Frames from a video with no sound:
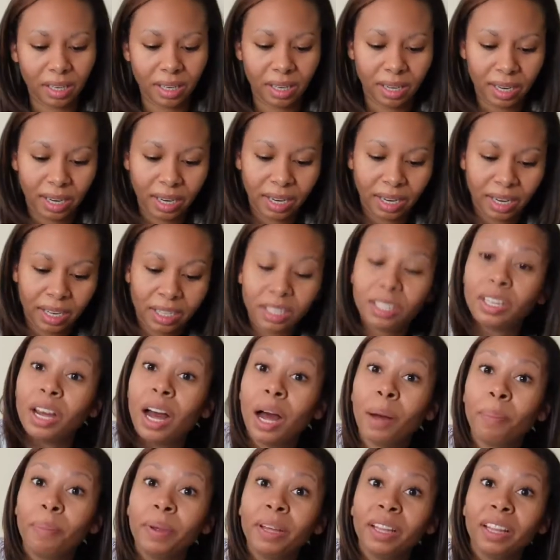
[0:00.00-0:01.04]
and
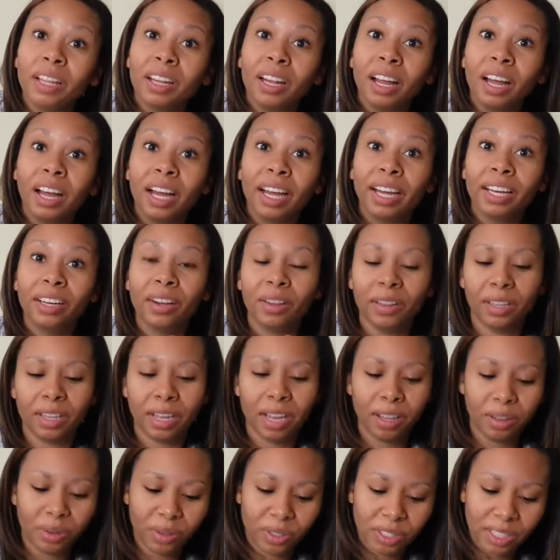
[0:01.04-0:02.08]
copy the line on the
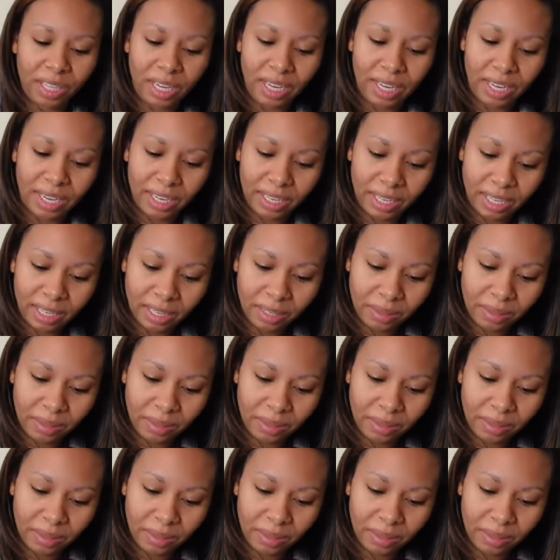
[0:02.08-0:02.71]
other side.